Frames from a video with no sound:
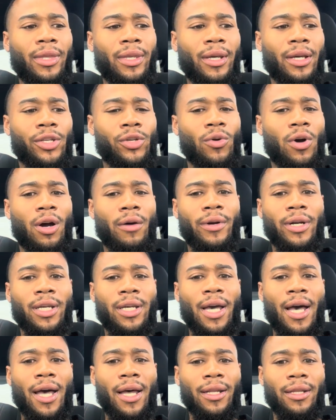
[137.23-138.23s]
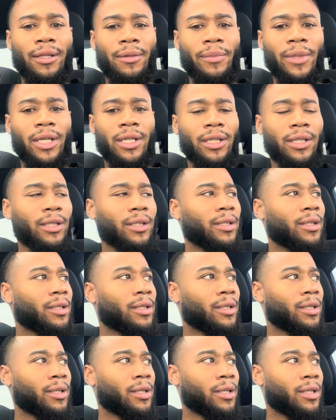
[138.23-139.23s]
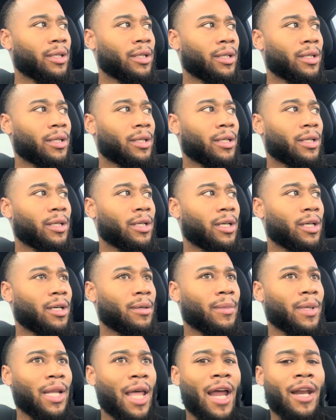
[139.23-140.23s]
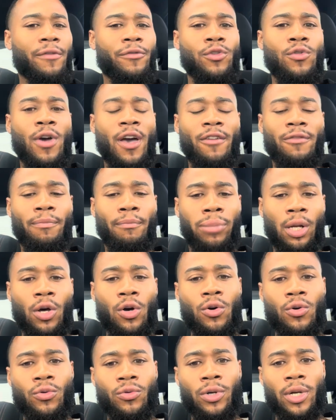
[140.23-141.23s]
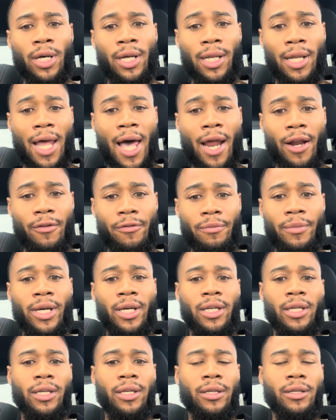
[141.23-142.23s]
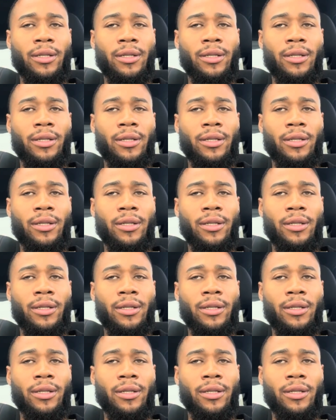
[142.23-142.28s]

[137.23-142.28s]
you already got the money. A lot of you have blown a lot of money.